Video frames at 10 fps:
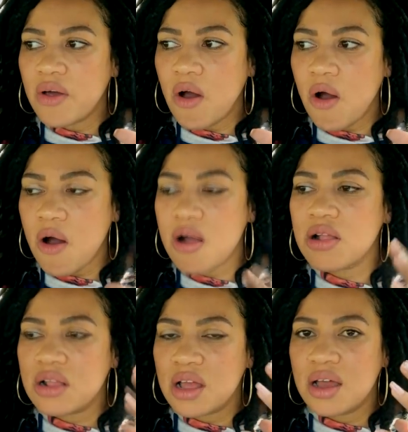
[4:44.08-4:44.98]

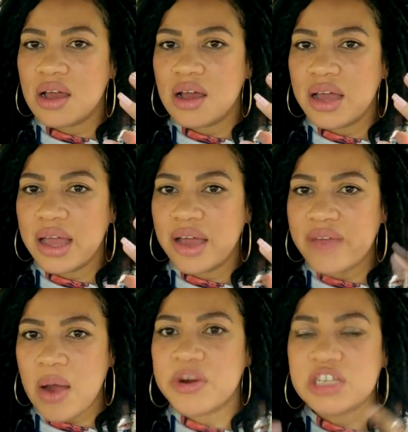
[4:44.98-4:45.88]
all of
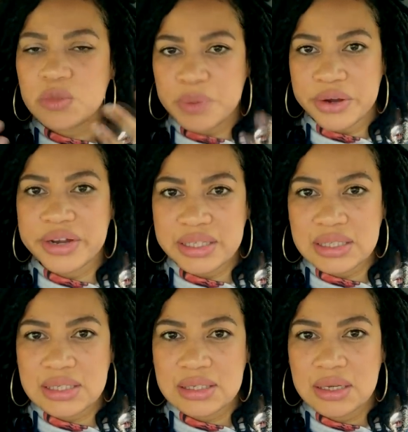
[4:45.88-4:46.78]
our
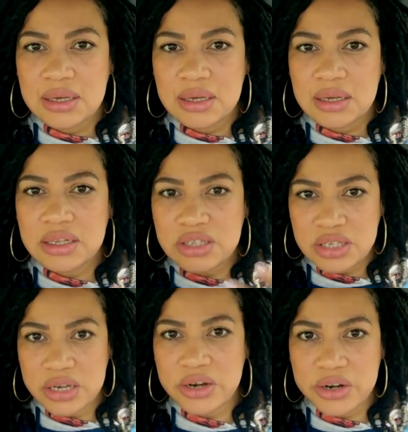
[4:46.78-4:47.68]
experience
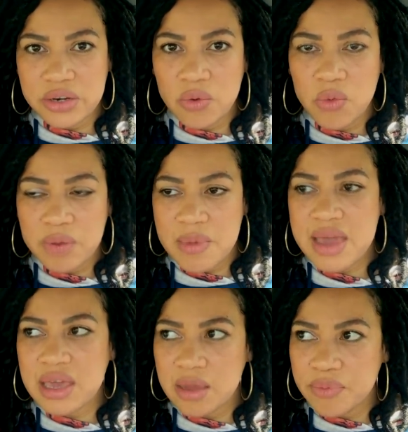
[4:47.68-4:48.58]
considered when
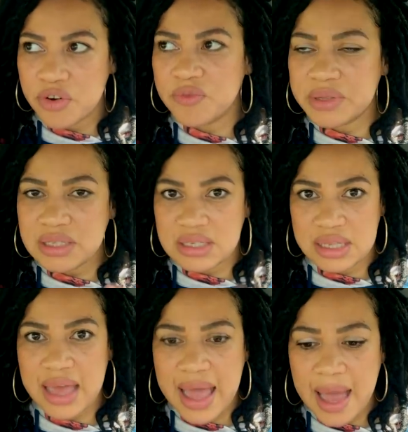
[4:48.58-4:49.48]
making improvements to
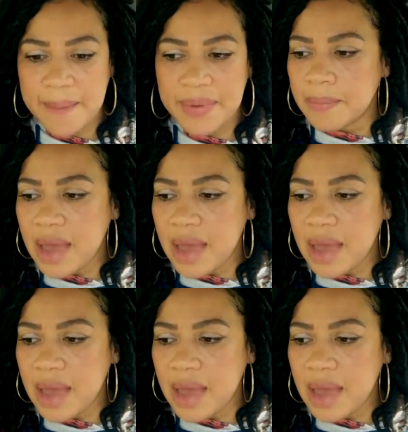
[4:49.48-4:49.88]
the app.